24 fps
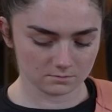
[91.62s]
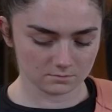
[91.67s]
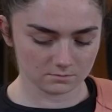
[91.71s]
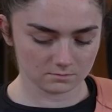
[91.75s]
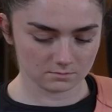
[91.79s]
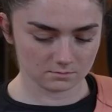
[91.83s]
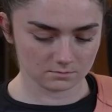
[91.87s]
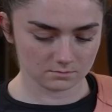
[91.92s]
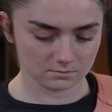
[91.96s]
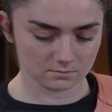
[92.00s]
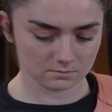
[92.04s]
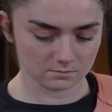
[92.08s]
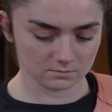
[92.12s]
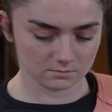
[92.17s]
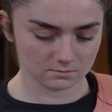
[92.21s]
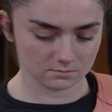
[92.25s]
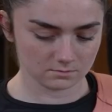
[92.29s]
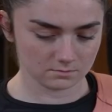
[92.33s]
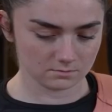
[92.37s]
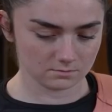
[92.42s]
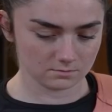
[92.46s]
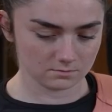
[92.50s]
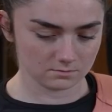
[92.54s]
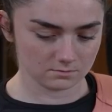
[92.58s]

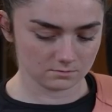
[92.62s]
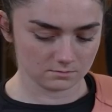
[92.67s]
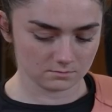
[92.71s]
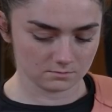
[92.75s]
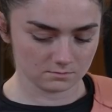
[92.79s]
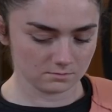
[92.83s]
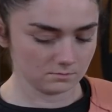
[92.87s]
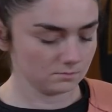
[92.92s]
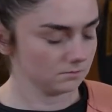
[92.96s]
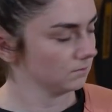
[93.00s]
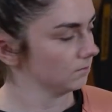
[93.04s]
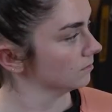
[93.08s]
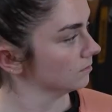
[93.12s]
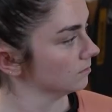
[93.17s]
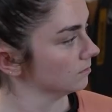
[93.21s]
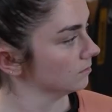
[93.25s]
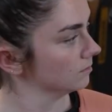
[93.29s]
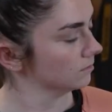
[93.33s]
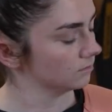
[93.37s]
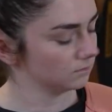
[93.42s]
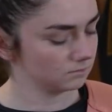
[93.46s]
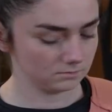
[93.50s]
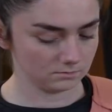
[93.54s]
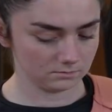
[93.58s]

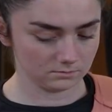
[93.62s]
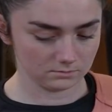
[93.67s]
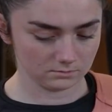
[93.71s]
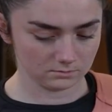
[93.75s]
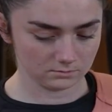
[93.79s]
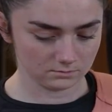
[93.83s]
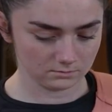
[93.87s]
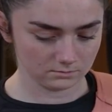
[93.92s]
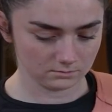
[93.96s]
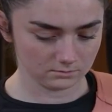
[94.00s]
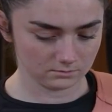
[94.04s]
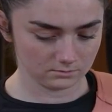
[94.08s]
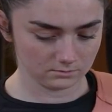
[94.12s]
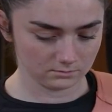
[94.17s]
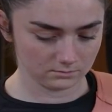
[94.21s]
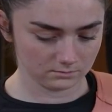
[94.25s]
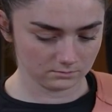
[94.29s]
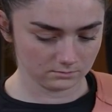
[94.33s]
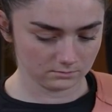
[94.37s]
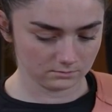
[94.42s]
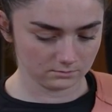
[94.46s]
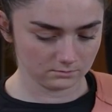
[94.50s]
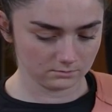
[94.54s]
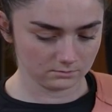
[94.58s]

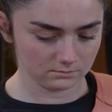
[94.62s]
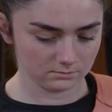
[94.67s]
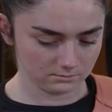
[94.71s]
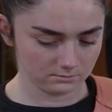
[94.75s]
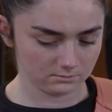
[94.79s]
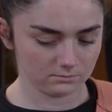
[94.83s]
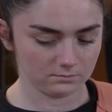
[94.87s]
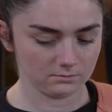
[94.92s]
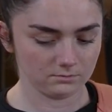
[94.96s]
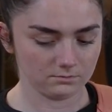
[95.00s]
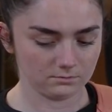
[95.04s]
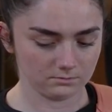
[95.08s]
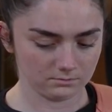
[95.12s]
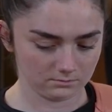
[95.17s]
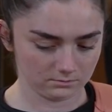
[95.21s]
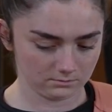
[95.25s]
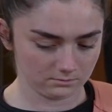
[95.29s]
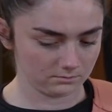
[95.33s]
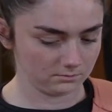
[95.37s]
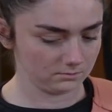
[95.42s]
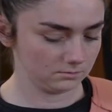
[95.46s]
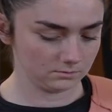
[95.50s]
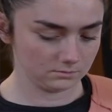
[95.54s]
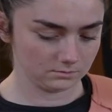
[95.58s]

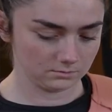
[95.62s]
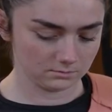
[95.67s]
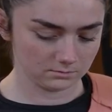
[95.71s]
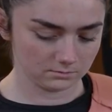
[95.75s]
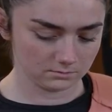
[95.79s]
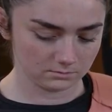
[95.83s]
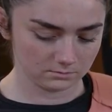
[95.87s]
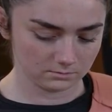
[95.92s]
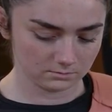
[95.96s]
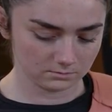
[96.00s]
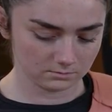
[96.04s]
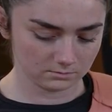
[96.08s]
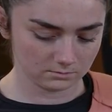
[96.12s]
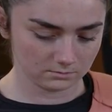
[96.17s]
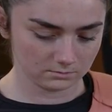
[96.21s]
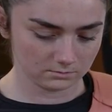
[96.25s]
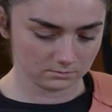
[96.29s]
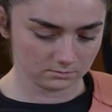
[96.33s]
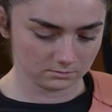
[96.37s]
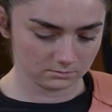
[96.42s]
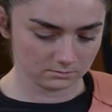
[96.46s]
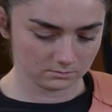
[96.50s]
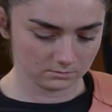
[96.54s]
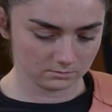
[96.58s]

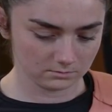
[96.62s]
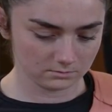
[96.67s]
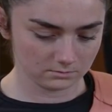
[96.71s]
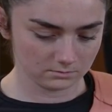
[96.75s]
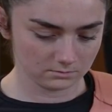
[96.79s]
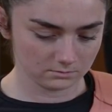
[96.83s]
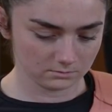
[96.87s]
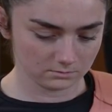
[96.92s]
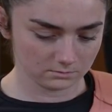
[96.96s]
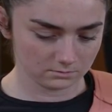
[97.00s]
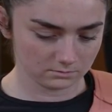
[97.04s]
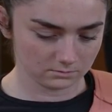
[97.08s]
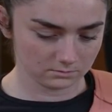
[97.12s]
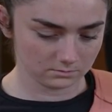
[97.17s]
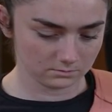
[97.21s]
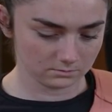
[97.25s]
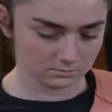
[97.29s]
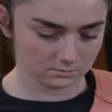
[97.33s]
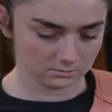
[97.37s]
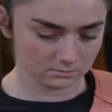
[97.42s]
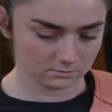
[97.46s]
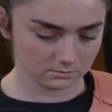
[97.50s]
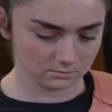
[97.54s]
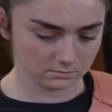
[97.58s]

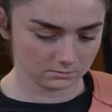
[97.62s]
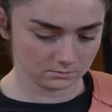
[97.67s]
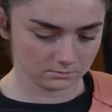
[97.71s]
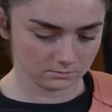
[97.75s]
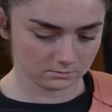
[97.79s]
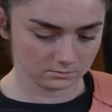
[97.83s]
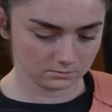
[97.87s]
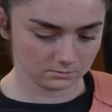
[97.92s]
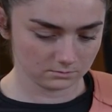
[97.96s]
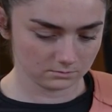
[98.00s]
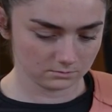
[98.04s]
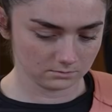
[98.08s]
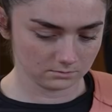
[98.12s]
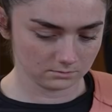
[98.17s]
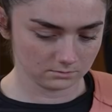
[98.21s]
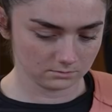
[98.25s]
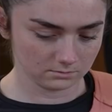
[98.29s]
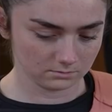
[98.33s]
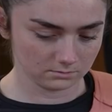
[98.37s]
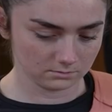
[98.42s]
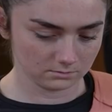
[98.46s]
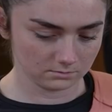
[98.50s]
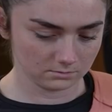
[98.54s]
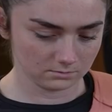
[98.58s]

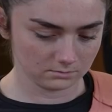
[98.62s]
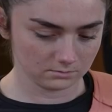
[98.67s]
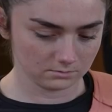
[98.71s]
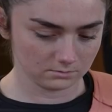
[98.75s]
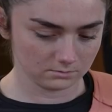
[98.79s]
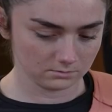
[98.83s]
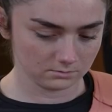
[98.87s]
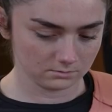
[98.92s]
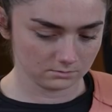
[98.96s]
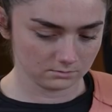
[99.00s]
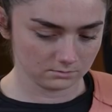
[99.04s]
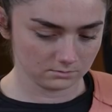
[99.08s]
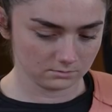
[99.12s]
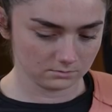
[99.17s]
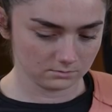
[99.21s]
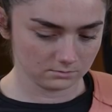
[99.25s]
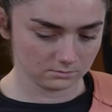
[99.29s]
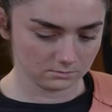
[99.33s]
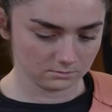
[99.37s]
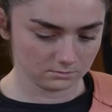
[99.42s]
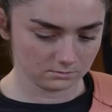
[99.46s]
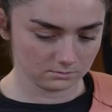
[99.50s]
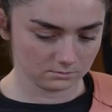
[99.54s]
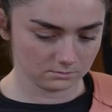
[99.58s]
No words are spoken by the person on screen.